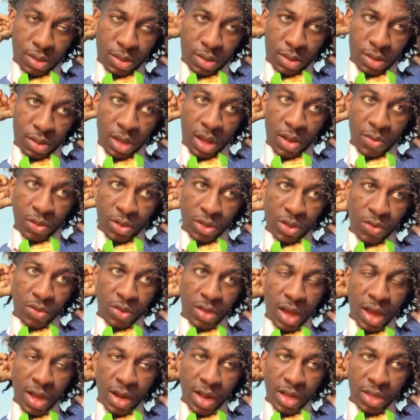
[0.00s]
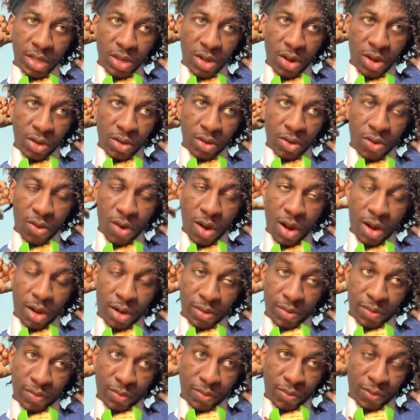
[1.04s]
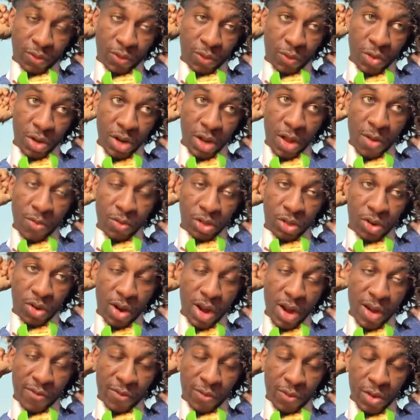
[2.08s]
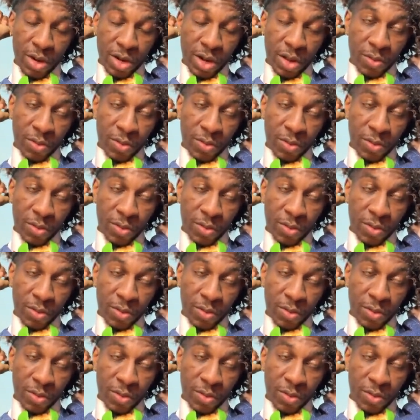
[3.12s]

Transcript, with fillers: They was so tight I started to cry. For real, I was crying for real.